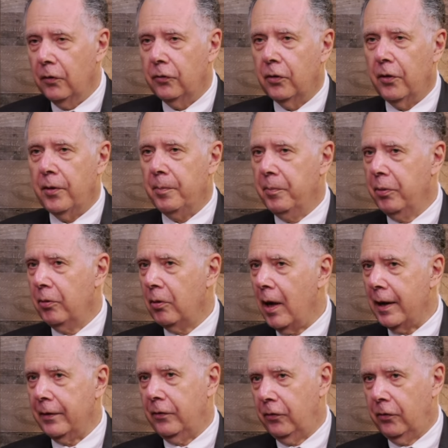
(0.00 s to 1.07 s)
So the
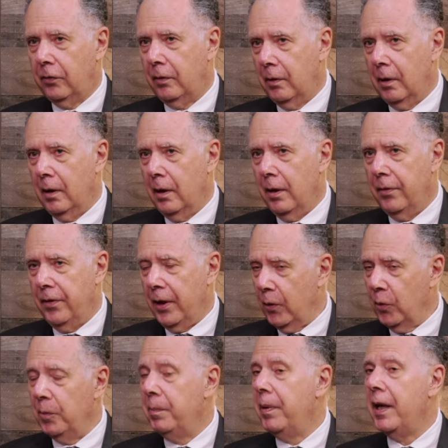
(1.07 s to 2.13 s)
price they
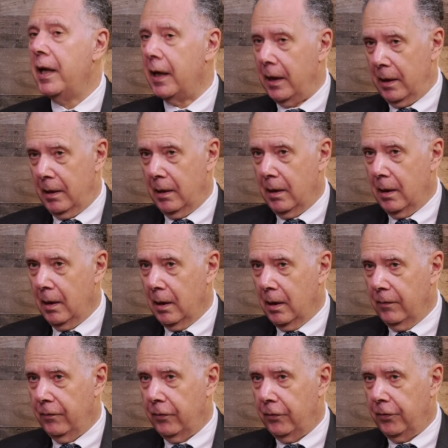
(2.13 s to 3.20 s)
would pay
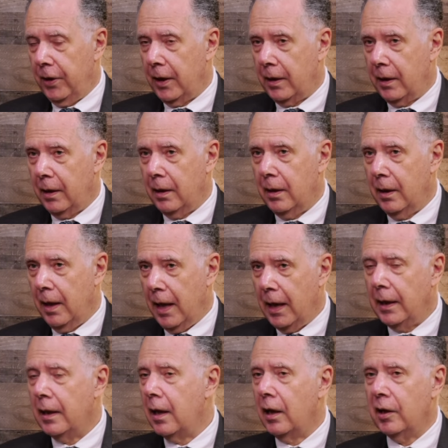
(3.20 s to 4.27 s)
for taking
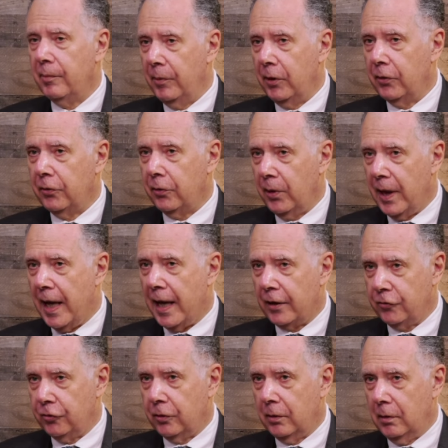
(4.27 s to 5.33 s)
any kind of military
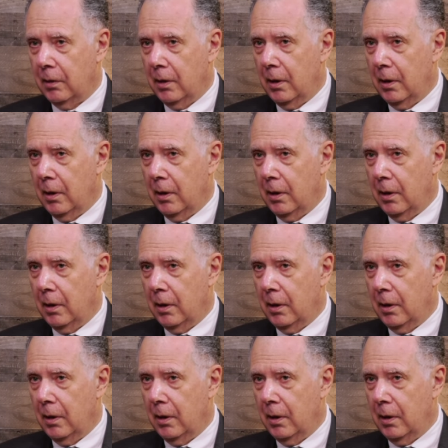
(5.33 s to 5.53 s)
action